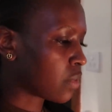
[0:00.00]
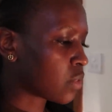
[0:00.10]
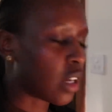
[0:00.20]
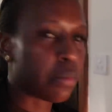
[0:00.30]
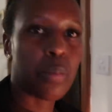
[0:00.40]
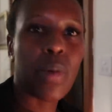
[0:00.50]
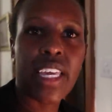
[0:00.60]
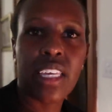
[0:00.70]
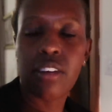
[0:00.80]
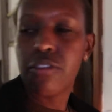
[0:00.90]
So I'll be
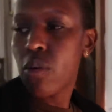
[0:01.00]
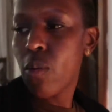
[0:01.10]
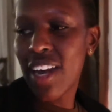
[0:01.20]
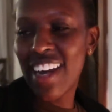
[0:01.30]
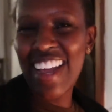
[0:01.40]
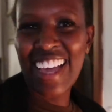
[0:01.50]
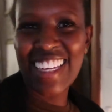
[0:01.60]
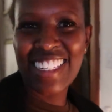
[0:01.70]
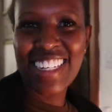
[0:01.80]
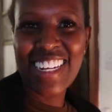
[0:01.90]
packing for one
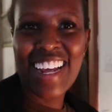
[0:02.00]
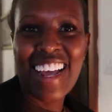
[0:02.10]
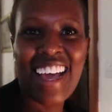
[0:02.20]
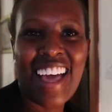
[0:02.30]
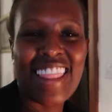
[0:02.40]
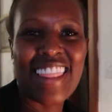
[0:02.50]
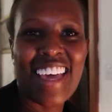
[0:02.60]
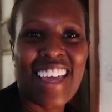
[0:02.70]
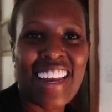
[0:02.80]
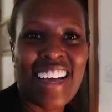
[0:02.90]
night, and
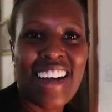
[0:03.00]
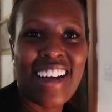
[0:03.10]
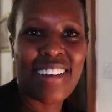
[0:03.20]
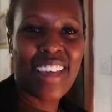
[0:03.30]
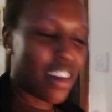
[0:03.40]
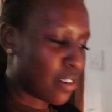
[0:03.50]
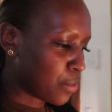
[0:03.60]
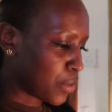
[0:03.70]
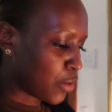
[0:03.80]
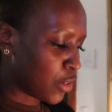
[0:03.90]
then
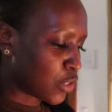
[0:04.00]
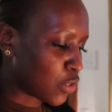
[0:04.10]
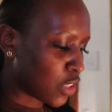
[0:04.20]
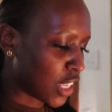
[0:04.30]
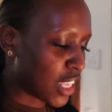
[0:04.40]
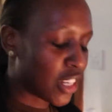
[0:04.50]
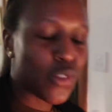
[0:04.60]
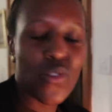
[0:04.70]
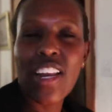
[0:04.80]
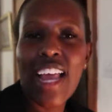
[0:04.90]
we're going to North Kenya
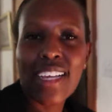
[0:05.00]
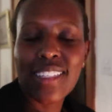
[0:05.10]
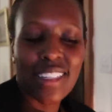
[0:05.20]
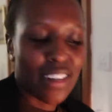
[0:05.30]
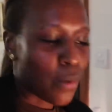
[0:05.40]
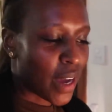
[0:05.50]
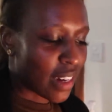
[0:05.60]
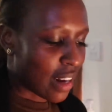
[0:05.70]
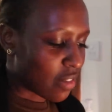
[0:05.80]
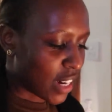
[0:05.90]
to relax and
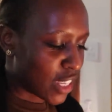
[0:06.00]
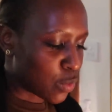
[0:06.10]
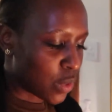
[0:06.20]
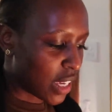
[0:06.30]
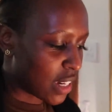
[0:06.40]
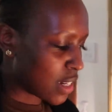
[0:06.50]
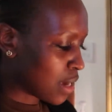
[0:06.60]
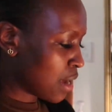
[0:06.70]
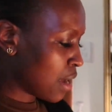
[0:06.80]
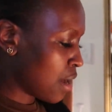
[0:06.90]
unwind and have a nice weekend
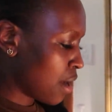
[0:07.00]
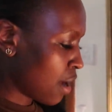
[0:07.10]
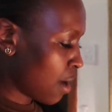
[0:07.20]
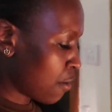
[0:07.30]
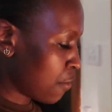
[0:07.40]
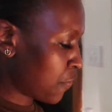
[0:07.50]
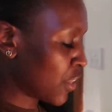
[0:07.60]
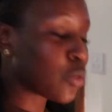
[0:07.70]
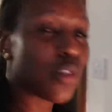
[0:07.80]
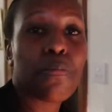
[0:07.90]

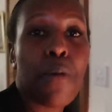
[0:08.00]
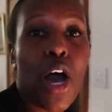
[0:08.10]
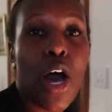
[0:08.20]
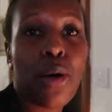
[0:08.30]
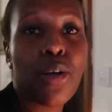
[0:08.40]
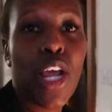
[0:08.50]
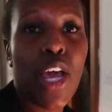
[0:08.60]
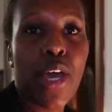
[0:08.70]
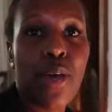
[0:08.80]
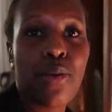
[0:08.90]
filled with
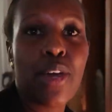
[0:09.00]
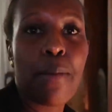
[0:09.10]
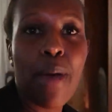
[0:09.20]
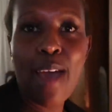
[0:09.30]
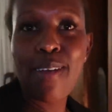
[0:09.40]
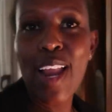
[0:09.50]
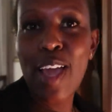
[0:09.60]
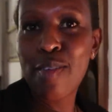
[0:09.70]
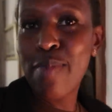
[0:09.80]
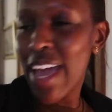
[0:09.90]
polo,
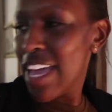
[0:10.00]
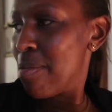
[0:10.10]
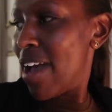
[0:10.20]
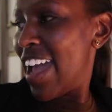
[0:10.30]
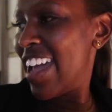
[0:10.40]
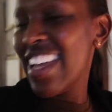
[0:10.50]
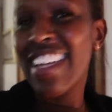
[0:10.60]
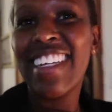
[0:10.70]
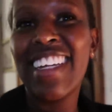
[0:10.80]
baby.